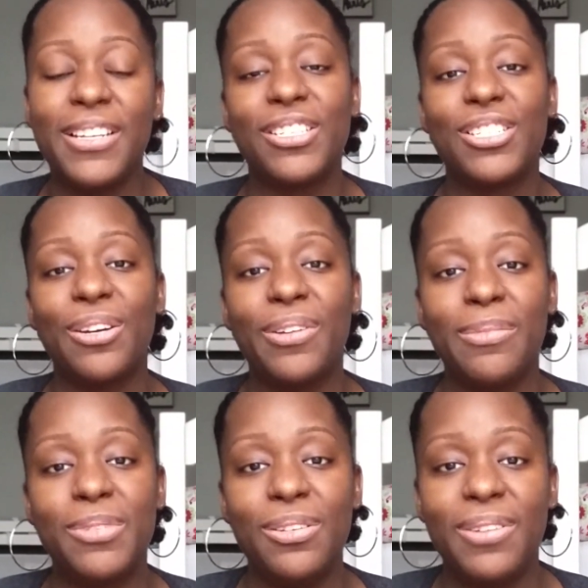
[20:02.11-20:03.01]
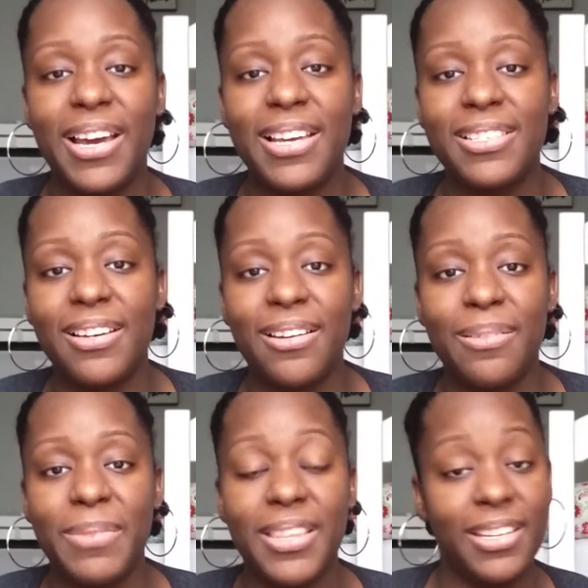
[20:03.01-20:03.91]
and show him to you guys
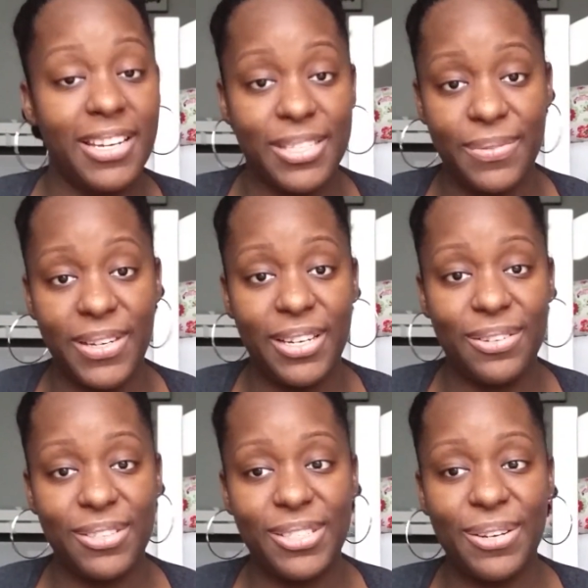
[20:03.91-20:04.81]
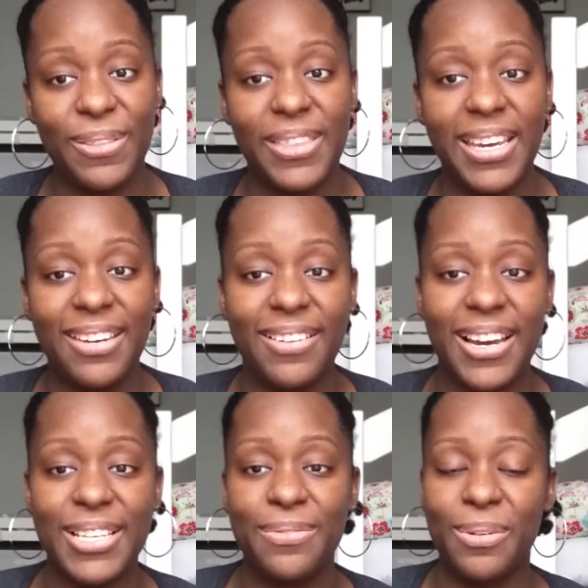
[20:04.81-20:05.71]
in the next video. So thank you
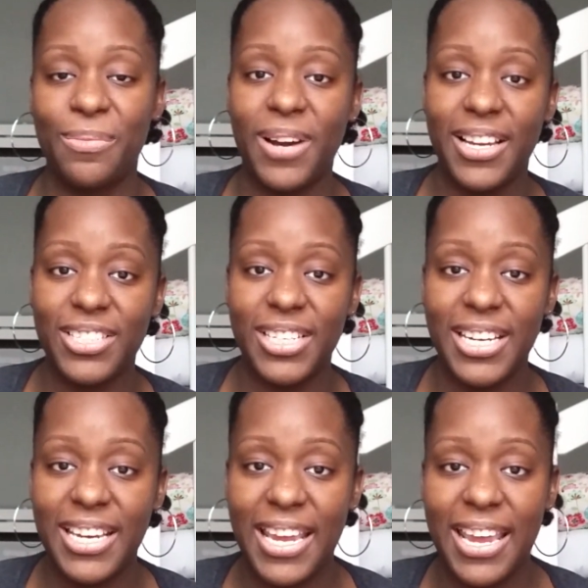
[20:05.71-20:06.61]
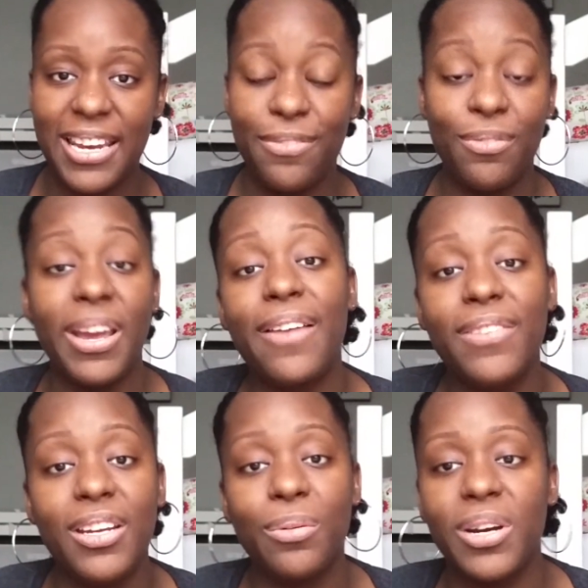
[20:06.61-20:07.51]
guys for watching, and if you have
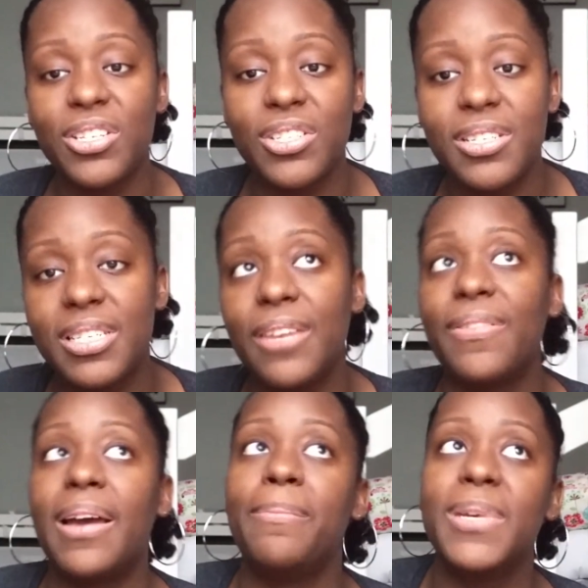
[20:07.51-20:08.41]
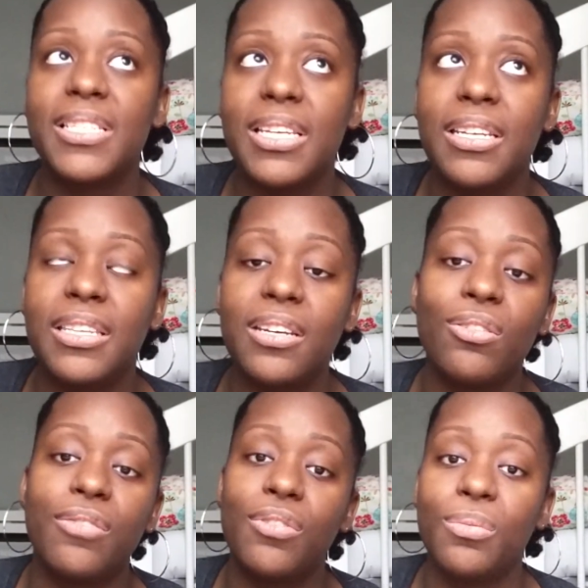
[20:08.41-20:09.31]
any questions, if I missed anything,
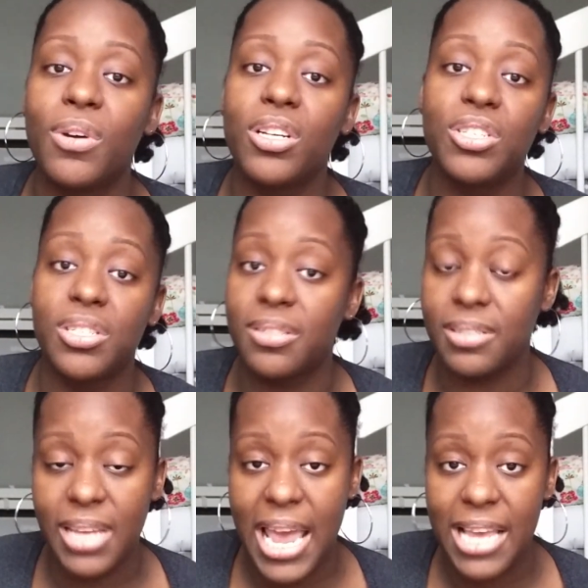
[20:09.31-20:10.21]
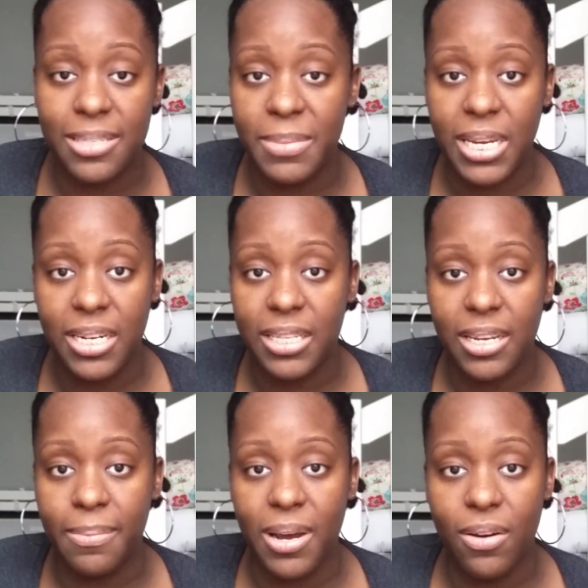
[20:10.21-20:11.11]
or if you want to just ask me
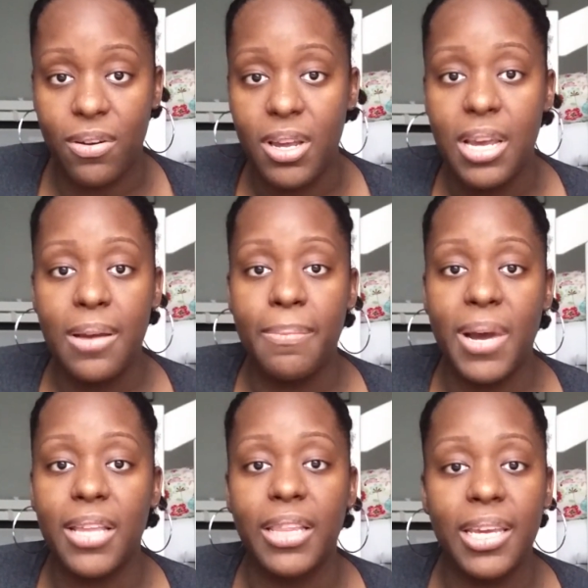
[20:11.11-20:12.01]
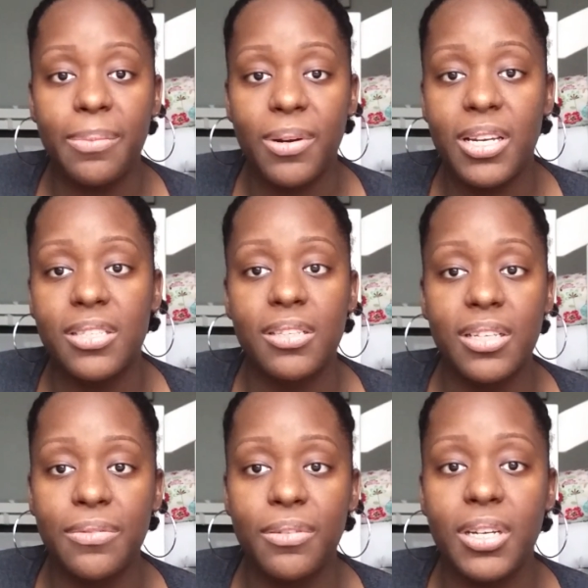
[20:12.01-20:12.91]
anything about my labor and
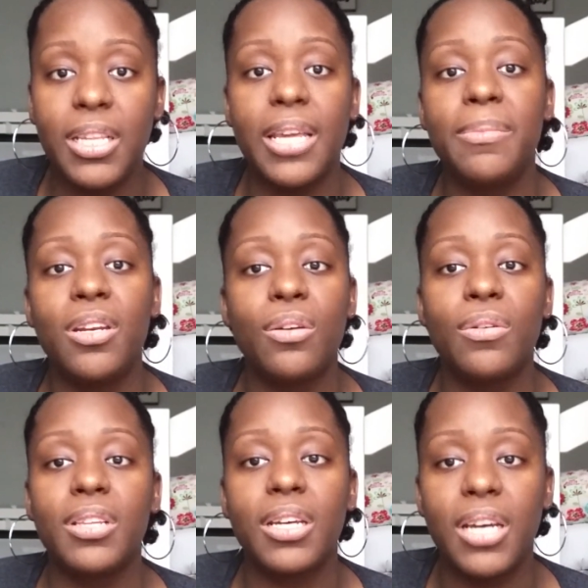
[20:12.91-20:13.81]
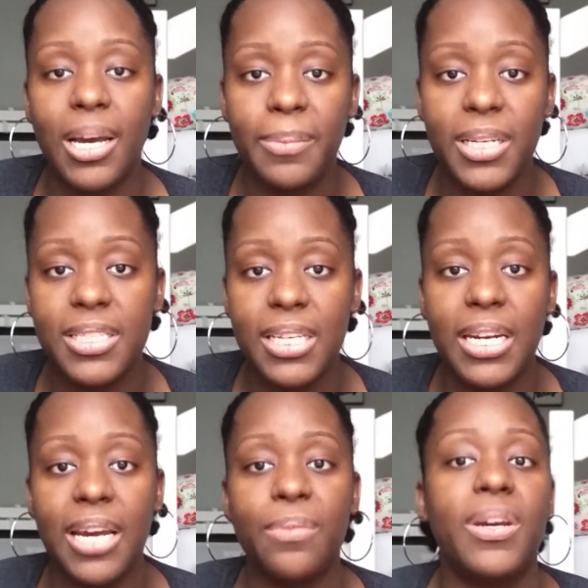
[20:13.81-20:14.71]
delivery, let me know in the comments
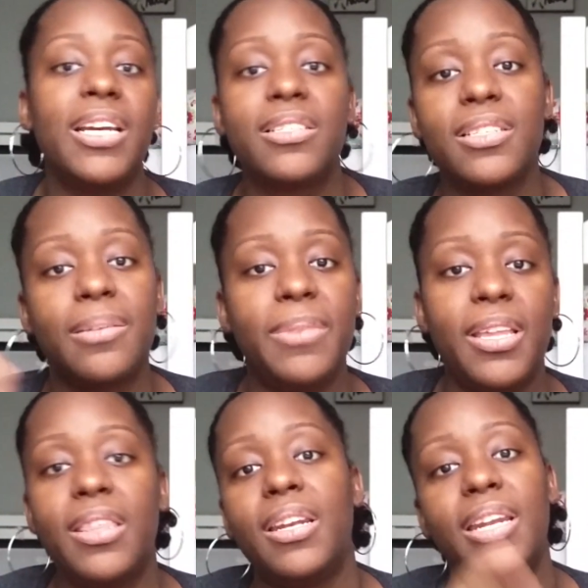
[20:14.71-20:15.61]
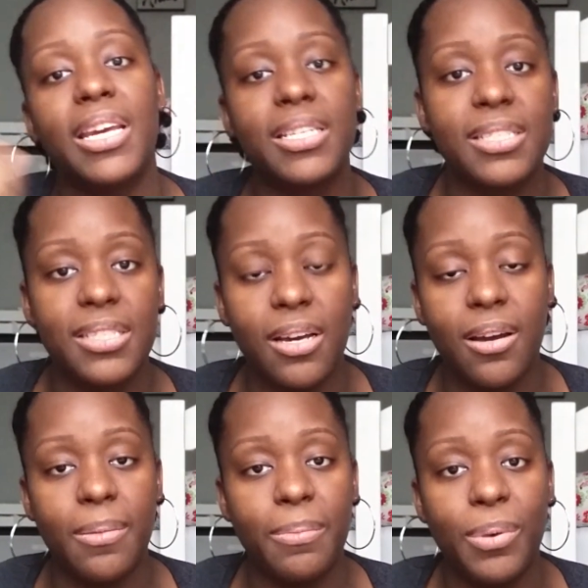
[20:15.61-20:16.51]
and I will answer them in the next
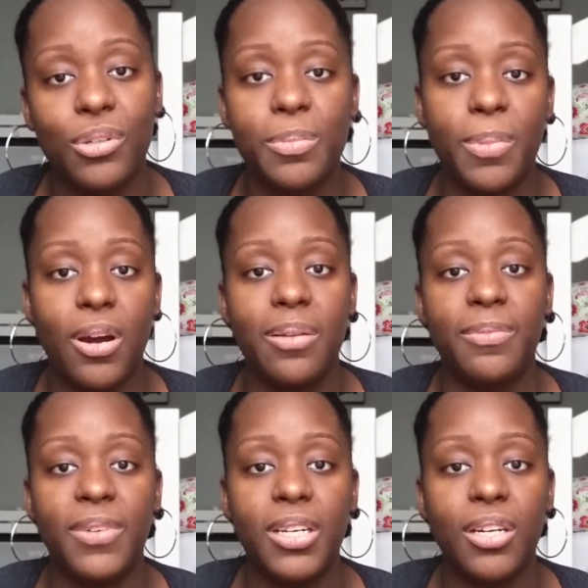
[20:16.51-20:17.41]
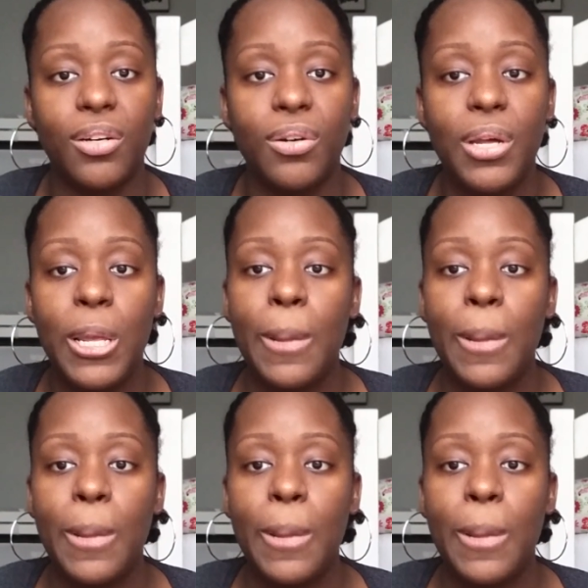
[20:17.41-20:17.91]
postpartum video.